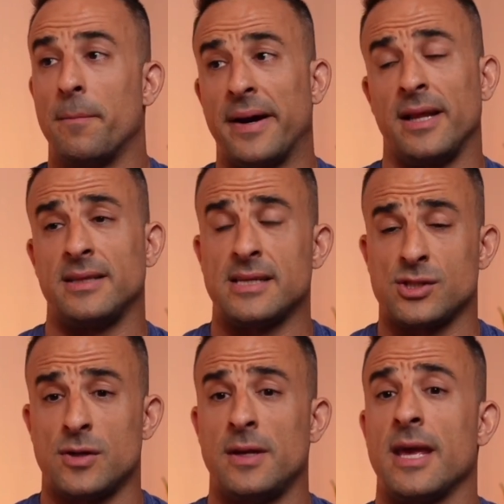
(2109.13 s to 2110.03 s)
But that
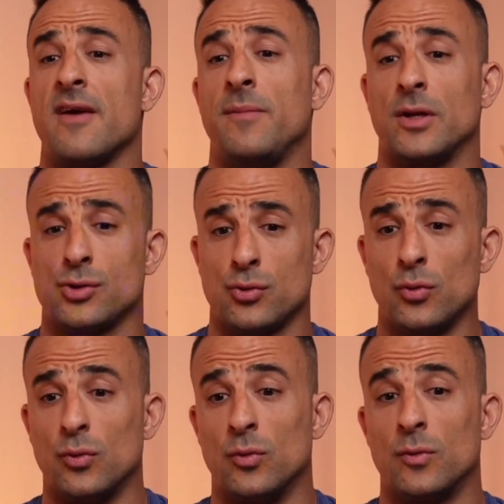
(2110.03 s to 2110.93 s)
certainly gave me a
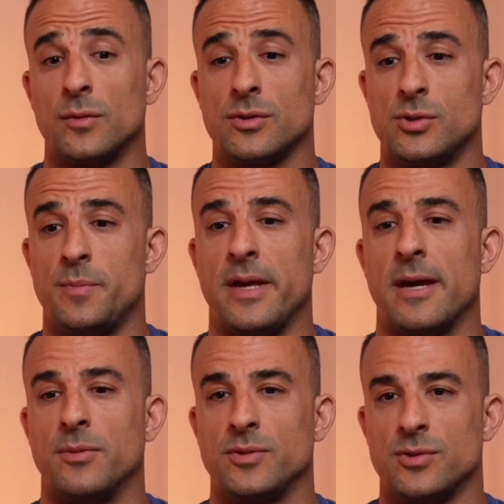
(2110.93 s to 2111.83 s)
tool to be
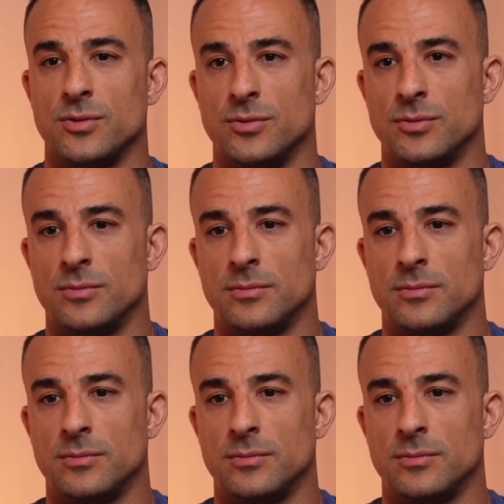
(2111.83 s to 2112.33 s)
able to